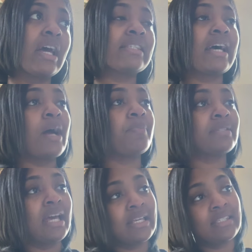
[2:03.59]
has high
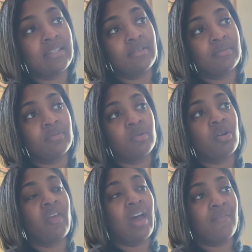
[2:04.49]
potassium. You
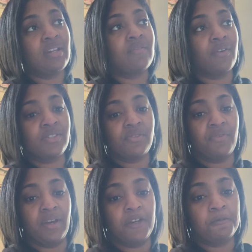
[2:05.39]
know, they have an inverse
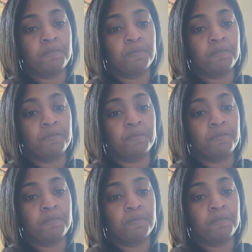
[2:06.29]
effect.